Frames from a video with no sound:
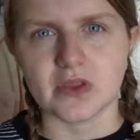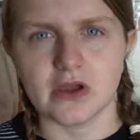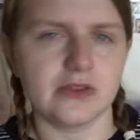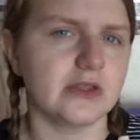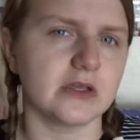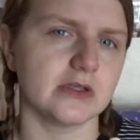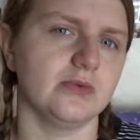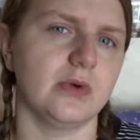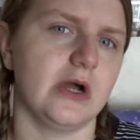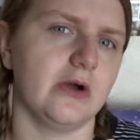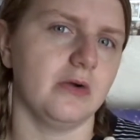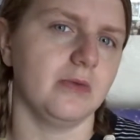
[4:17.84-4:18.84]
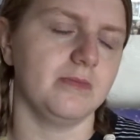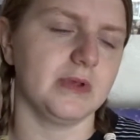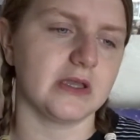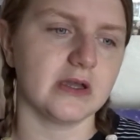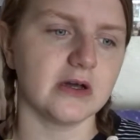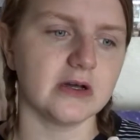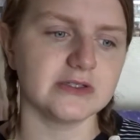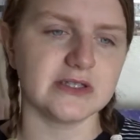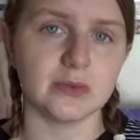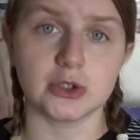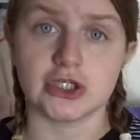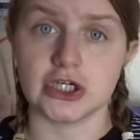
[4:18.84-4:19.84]
I think as well, because
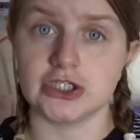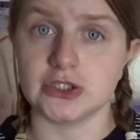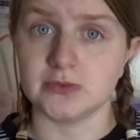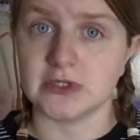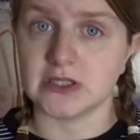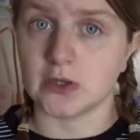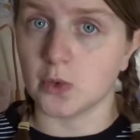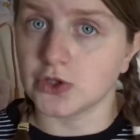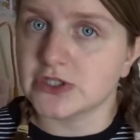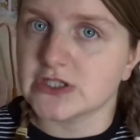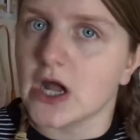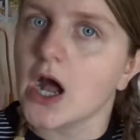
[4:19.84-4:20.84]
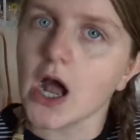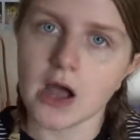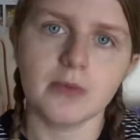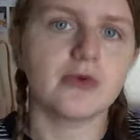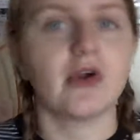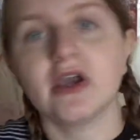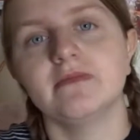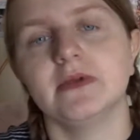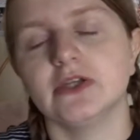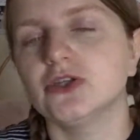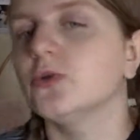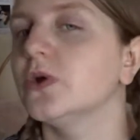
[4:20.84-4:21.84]
they were changing me, they wanted to upgrade
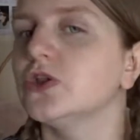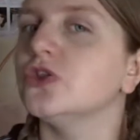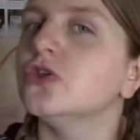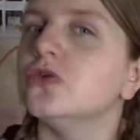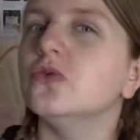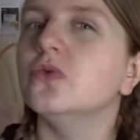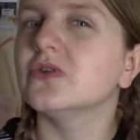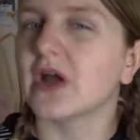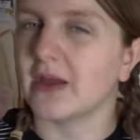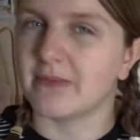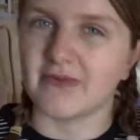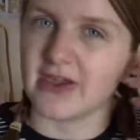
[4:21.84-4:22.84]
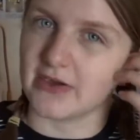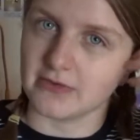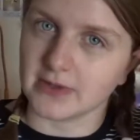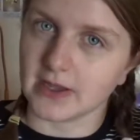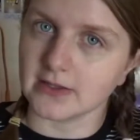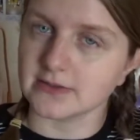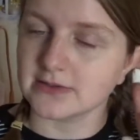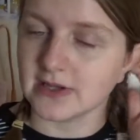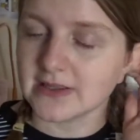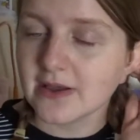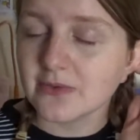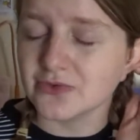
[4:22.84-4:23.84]
me to a new type of hearing aid,
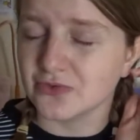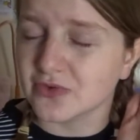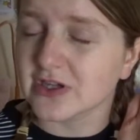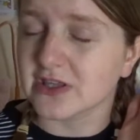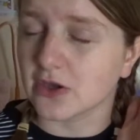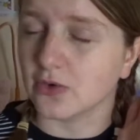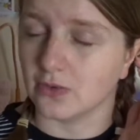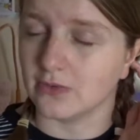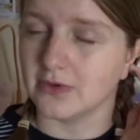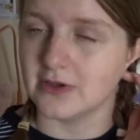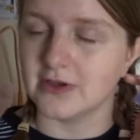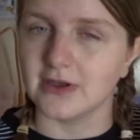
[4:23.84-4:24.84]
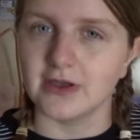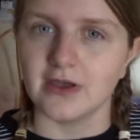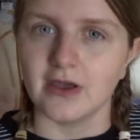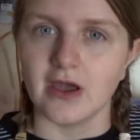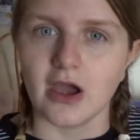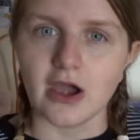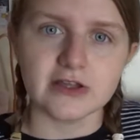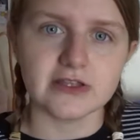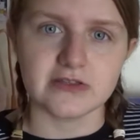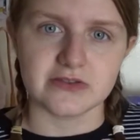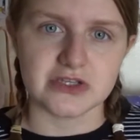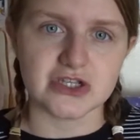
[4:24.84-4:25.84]
and that was really cool.
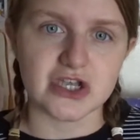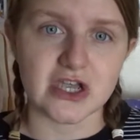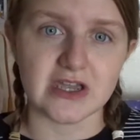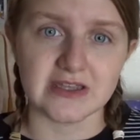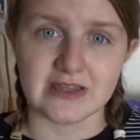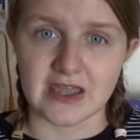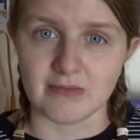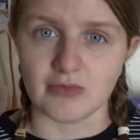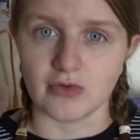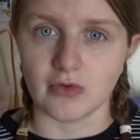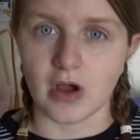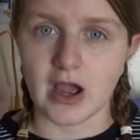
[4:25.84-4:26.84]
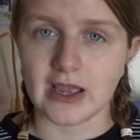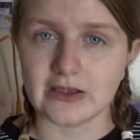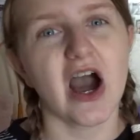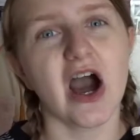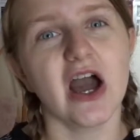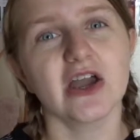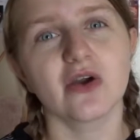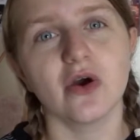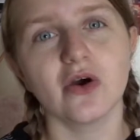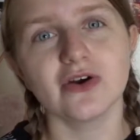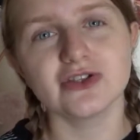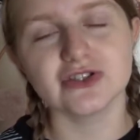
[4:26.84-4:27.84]
Earlier this year in April, I
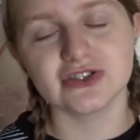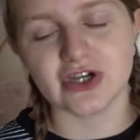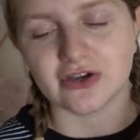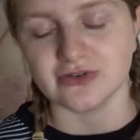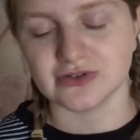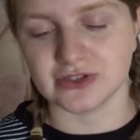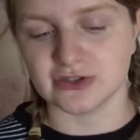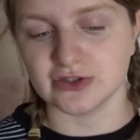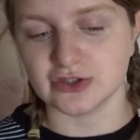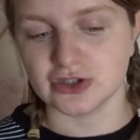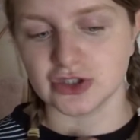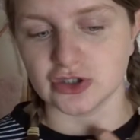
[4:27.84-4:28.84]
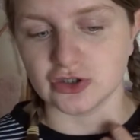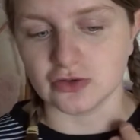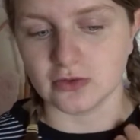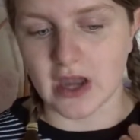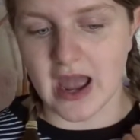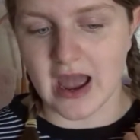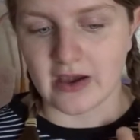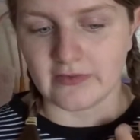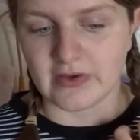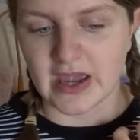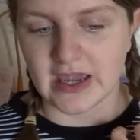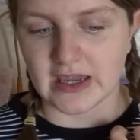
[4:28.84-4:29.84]
got chosen to
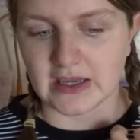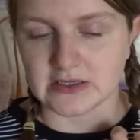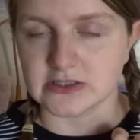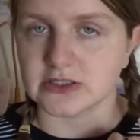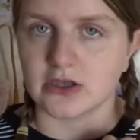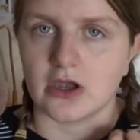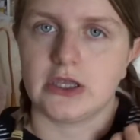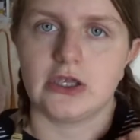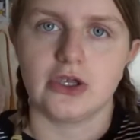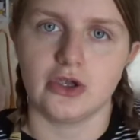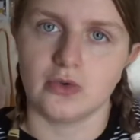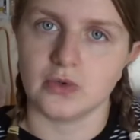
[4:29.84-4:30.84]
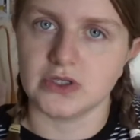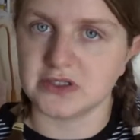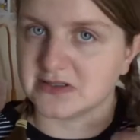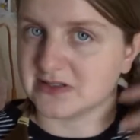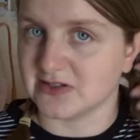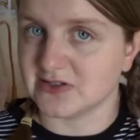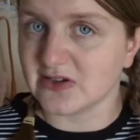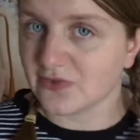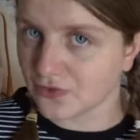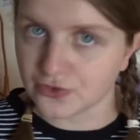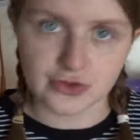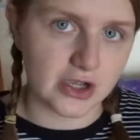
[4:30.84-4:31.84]
have a Sky Q, which is a
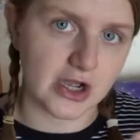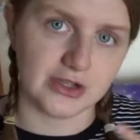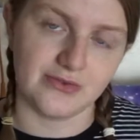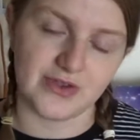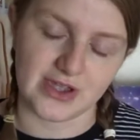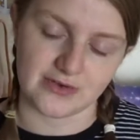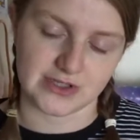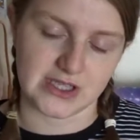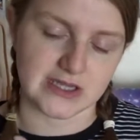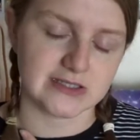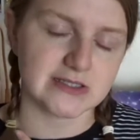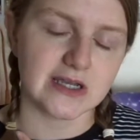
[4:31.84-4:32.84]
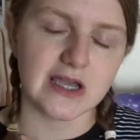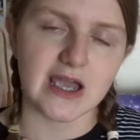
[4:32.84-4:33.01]
different kind of hearing aid.